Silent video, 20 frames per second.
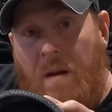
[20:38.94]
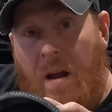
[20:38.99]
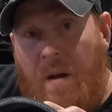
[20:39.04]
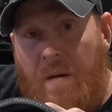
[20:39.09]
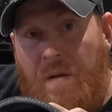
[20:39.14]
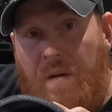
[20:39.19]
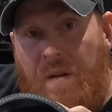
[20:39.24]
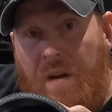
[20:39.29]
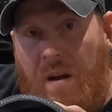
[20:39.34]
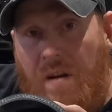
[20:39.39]

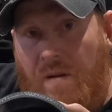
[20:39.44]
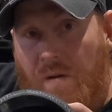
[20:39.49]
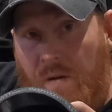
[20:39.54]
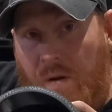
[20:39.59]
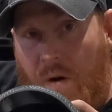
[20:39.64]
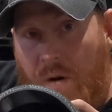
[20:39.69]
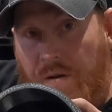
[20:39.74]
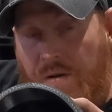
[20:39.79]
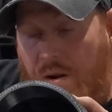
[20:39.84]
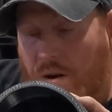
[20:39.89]
Now just take the
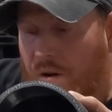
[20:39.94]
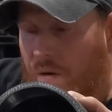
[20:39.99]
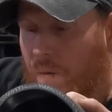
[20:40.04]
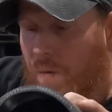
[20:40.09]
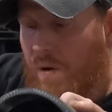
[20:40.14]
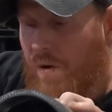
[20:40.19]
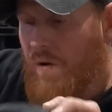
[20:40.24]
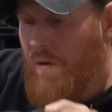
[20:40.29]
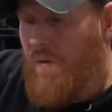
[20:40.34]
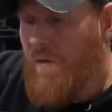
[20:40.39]
large end of
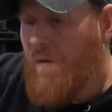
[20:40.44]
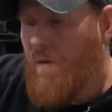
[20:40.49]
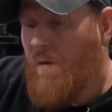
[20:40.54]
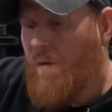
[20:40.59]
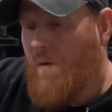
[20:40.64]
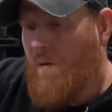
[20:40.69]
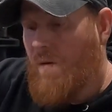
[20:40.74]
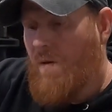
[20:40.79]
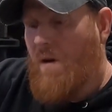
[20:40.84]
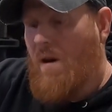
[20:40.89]
the
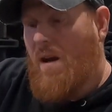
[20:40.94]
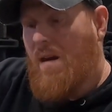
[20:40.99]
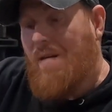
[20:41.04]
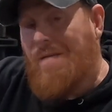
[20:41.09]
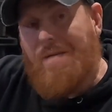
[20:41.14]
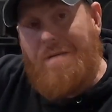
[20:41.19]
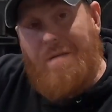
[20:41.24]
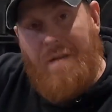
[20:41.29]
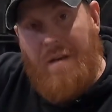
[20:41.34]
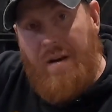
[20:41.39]
reducer
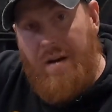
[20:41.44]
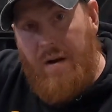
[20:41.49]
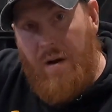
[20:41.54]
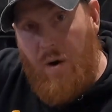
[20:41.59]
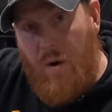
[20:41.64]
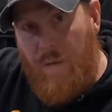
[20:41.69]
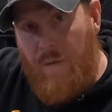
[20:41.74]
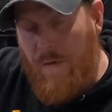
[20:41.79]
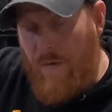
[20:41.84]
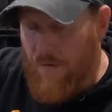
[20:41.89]
and fit it
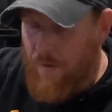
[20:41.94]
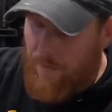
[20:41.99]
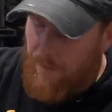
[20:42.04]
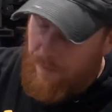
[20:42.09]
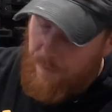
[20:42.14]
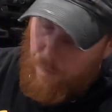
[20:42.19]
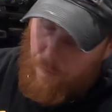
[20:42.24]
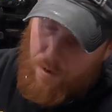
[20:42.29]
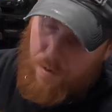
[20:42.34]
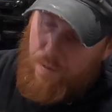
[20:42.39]
over the
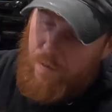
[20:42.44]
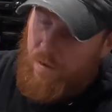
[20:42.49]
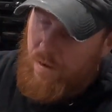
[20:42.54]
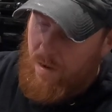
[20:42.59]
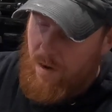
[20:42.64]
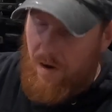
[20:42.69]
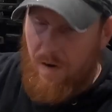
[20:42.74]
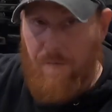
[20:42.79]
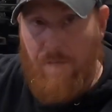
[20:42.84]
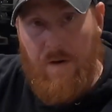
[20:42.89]
throat
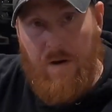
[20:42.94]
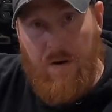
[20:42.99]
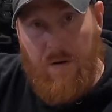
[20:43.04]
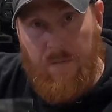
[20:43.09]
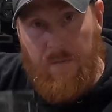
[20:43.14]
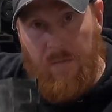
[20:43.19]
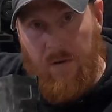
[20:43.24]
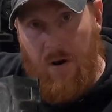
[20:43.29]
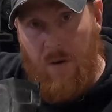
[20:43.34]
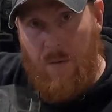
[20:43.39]
of
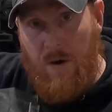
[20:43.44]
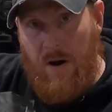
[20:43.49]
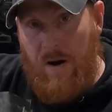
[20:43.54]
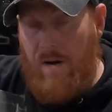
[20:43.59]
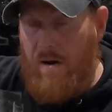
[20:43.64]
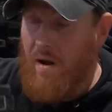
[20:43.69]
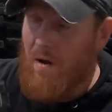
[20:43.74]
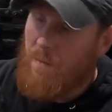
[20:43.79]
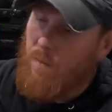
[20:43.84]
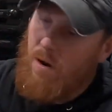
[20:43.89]
the lower
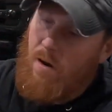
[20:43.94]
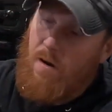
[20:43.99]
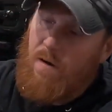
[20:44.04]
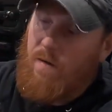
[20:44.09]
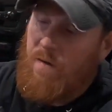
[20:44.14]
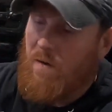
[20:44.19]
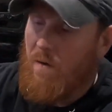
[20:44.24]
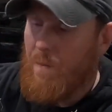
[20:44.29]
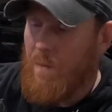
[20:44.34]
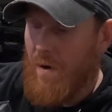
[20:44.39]
intake
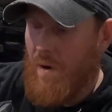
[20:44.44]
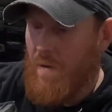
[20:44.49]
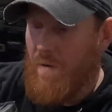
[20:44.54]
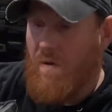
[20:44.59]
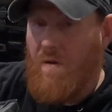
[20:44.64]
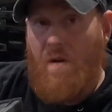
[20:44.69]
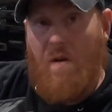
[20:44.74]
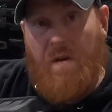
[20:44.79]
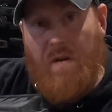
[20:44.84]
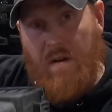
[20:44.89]
box, the
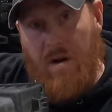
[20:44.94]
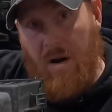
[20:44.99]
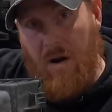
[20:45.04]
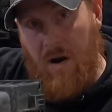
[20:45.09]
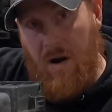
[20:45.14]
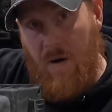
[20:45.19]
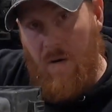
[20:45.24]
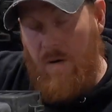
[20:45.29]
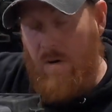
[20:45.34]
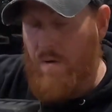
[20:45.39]
post that's
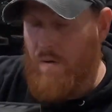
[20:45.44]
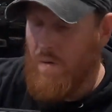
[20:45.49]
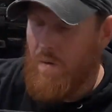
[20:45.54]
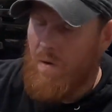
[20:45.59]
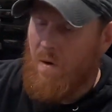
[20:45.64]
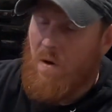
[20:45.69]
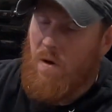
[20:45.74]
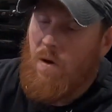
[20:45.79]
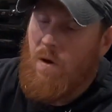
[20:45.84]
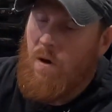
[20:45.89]
sticking out here.
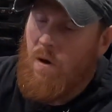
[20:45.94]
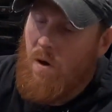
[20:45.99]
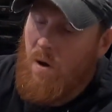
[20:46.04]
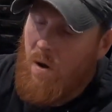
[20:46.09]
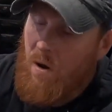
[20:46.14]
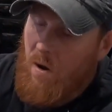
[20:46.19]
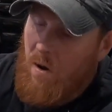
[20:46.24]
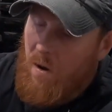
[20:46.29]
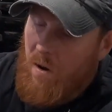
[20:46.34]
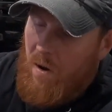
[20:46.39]

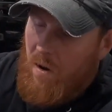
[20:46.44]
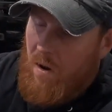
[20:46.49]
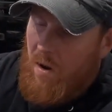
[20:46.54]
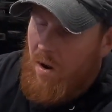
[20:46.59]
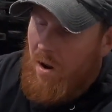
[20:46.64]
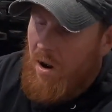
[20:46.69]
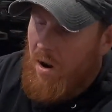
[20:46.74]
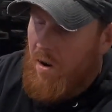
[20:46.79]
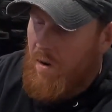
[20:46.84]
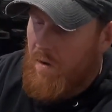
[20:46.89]

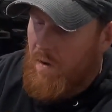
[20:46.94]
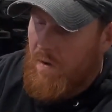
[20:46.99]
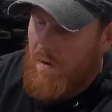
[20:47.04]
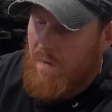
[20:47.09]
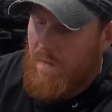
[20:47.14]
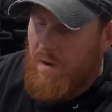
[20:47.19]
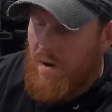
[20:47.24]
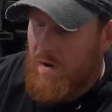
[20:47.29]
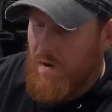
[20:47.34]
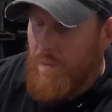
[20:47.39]
And
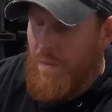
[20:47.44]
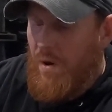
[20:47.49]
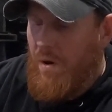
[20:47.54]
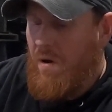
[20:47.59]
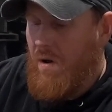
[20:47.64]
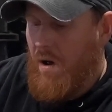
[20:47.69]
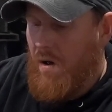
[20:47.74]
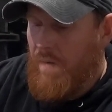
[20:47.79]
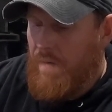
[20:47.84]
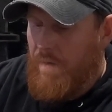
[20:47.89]
uh, it's a
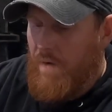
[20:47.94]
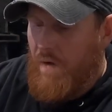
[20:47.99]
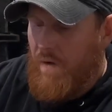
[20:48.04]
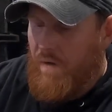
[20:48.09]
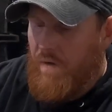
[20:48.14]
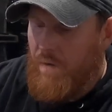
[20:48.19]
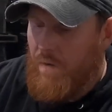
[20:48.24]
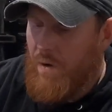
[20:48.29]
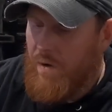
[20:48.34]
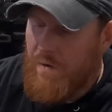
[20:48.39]
pretty tight
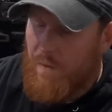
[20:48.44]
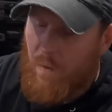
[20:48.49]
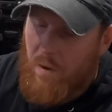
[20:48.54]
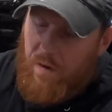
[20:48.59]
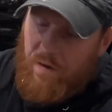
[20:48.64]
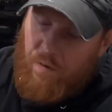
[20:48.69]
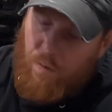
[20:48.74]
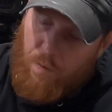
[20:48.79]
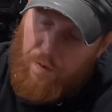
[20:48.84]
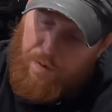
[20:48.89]
fit, so you'll have to
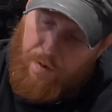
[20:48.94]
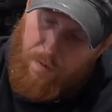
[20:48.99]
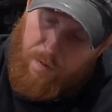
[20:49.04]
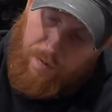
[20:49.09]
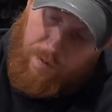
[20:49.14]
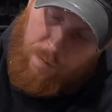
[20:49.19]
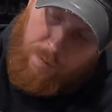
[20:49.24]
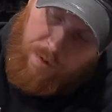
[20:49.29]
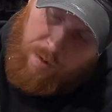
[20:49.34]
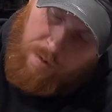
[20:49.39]
wrestle with it a
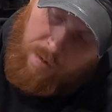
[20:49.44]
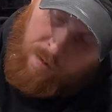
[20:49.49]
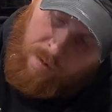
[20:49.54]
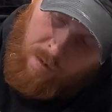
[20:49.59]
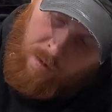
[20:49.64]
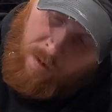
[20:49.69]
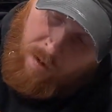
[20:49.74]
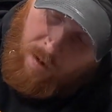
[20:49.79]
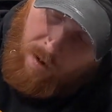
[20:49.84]
little bit.